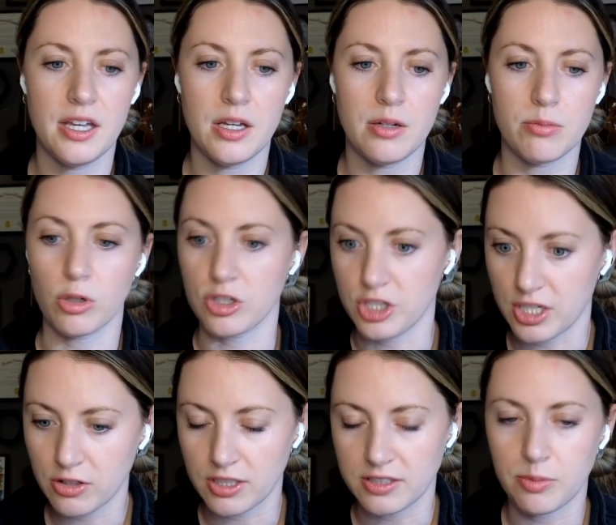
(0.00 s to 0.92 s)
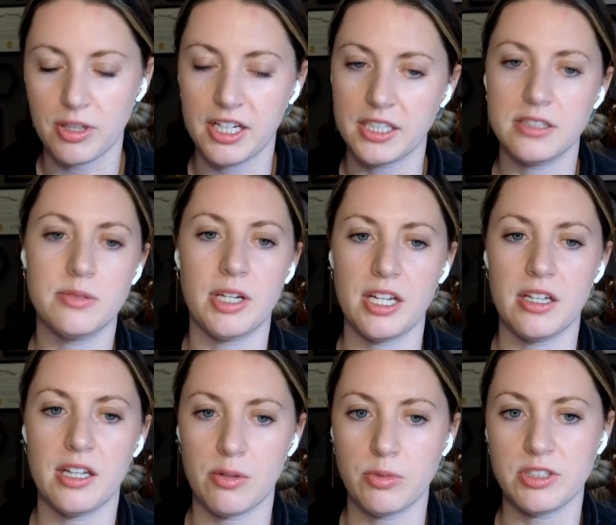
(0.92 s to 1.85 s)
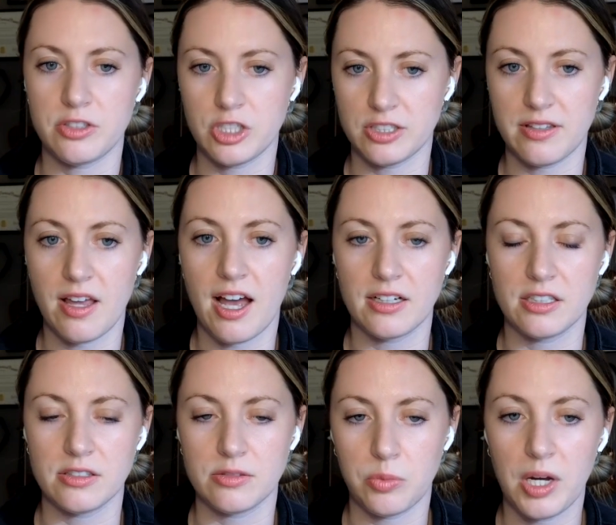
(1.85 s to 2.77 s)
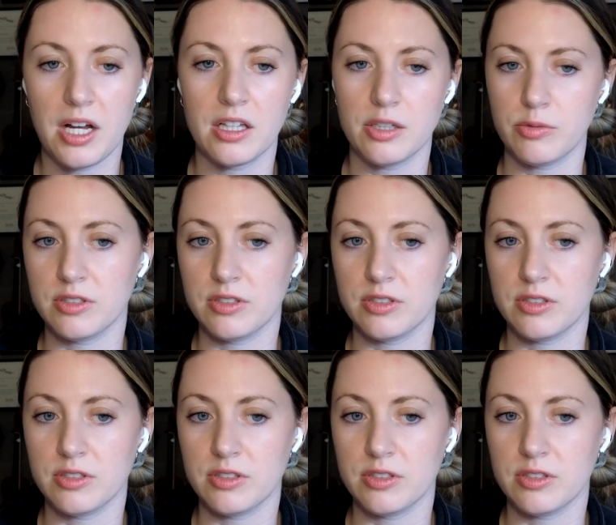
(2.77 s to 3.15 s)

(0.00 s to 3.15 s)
more generous plans. But it, it was just that as well. It was